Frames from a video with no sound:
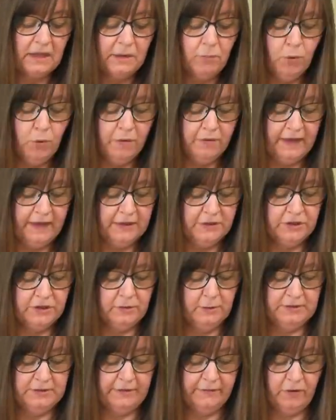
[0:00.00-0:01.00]
and what they
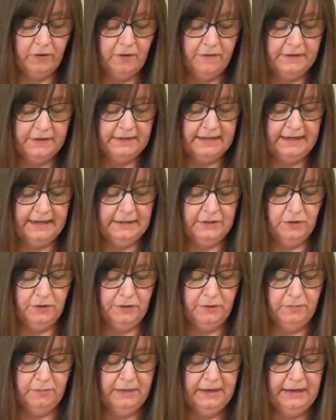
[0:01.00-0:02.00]
do is they've got this end
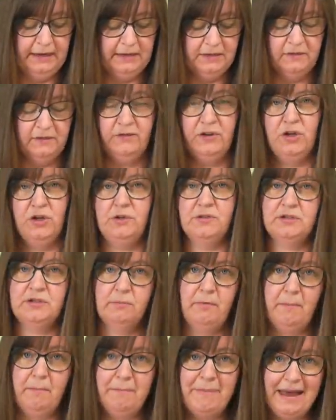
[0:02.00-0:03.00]
on them here, so if you use
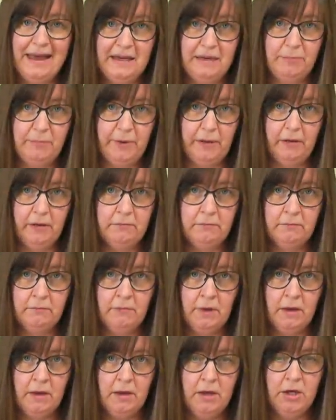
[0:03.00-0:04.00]
them on paper
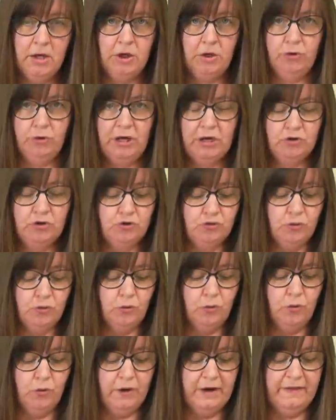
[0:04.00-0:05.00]
you can
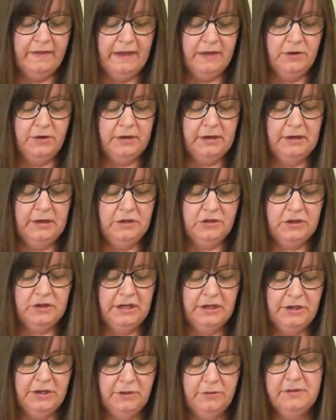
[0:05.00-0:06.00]
draw, and then you can
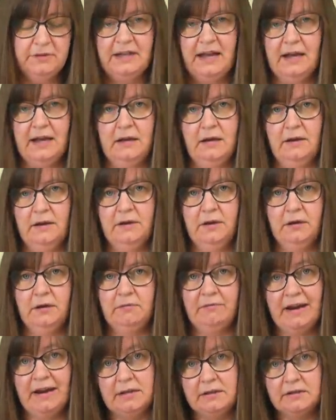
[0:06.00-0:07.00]
literally use that like an
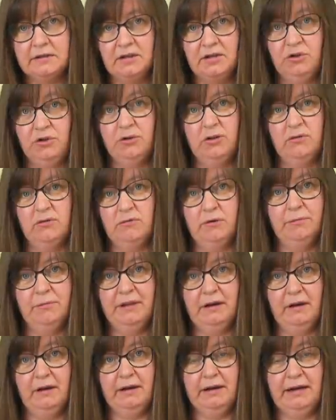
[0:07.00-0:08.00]
eraser, and you can rub
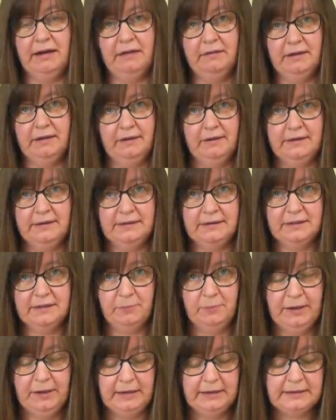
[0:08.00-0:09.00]
the line out and the line
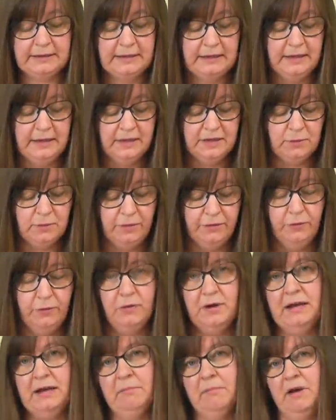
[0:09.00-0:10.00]
disappears. So I
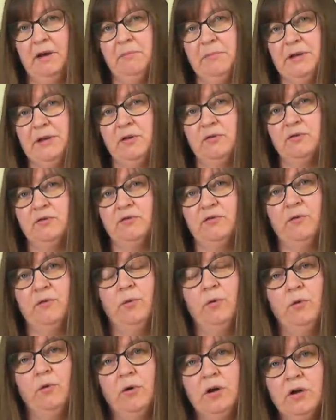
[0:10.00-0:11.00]
thought it might be good
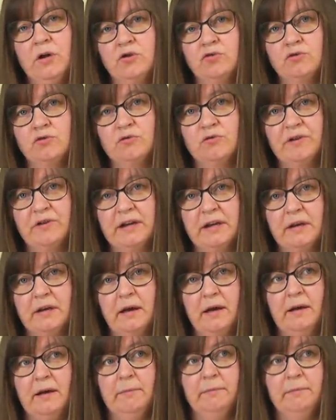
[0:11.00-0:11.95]
for drawing